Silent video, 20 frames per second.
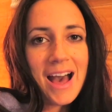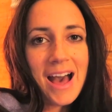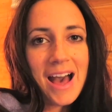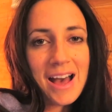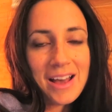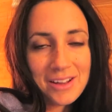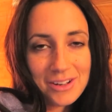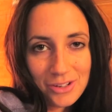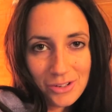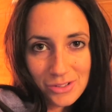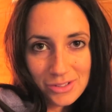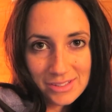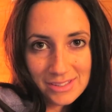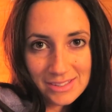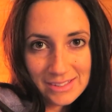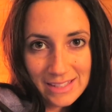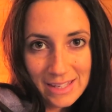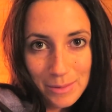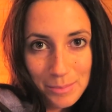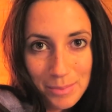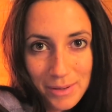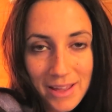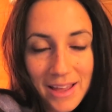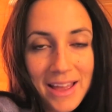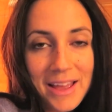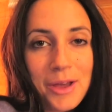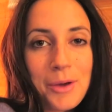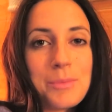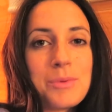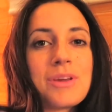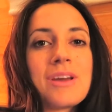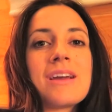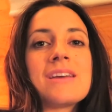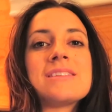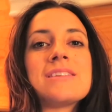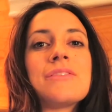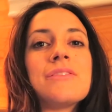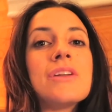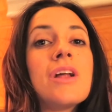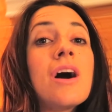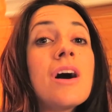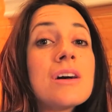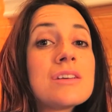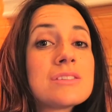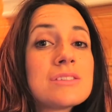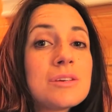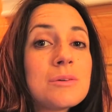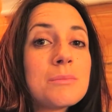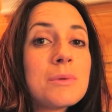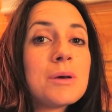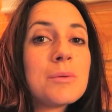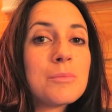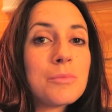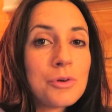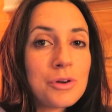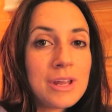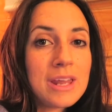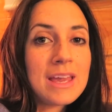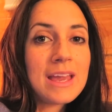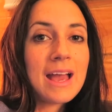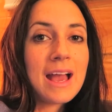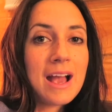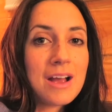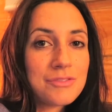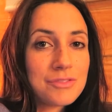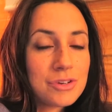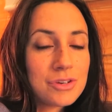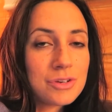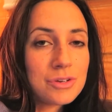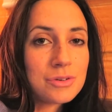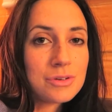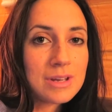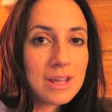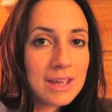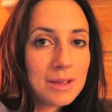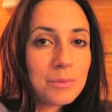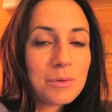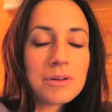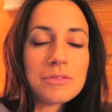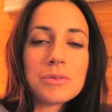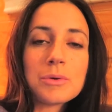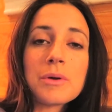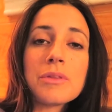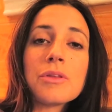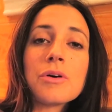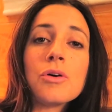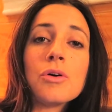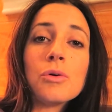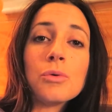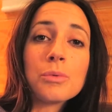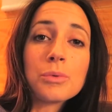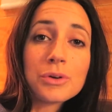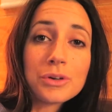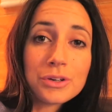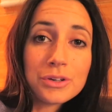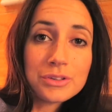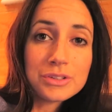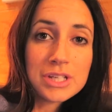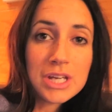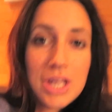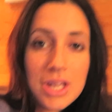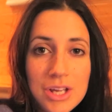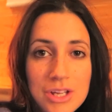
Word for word: I'm going to go to sleep. I hope you guys have an awesome morning, afternoon, night, wherever you are in the whole world.